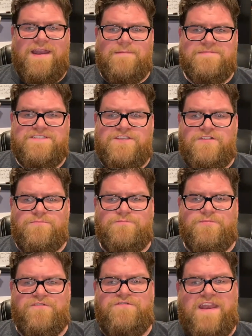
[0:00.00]
I'm still
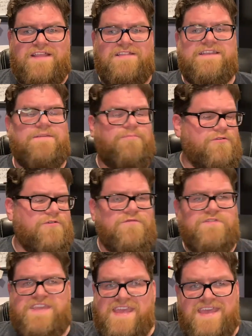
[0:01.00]
prophetically
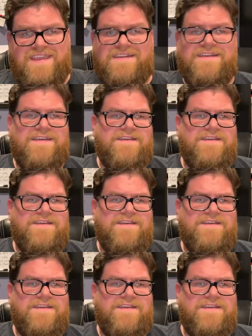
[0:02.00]
approved king,